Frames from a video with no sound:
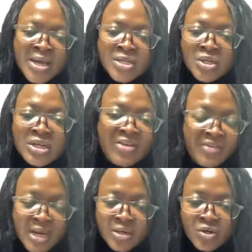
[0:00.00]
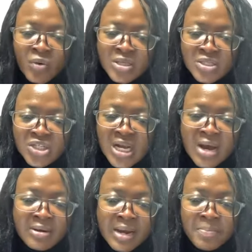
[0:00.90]
So definitely do well to check
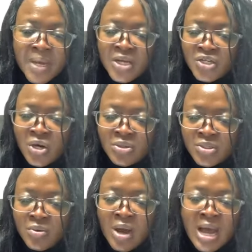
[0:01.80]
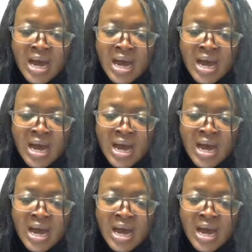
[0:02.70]
out that page also.